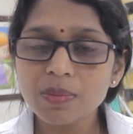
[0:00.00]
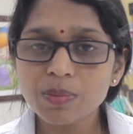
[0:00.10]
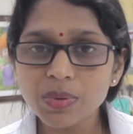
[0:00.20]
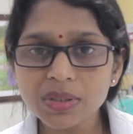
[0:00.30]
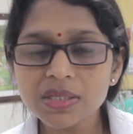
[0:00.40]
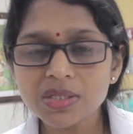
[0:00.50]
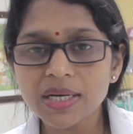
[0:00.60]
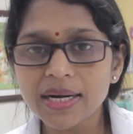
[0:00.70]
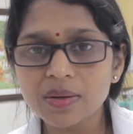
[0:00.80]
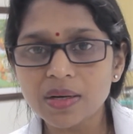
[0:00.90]
put this
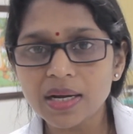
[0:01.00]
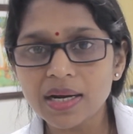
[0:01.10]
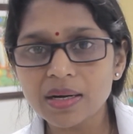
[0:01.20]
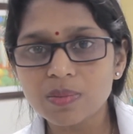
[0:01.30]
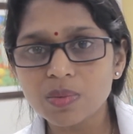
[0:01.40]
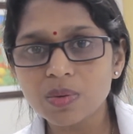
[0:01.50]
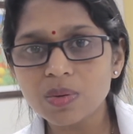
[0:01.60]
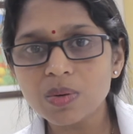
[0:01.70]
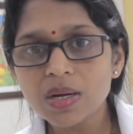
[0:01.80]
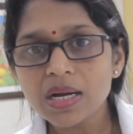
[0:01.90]
child on an
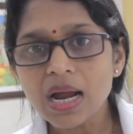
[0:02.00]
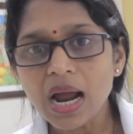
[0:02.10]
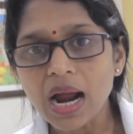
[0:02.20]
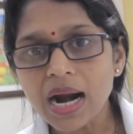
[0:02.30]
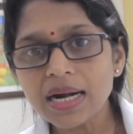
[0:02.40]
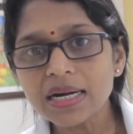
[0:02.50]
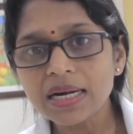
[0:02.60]
ECMO and